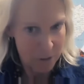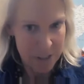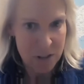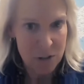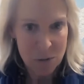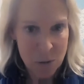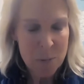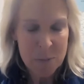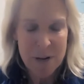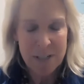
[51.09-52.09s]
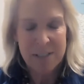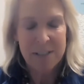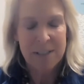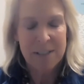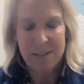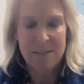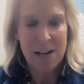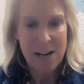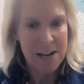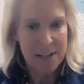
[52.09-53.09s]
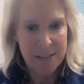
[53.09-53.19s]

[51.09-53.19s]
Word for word: That's a normal bacteria of the eye.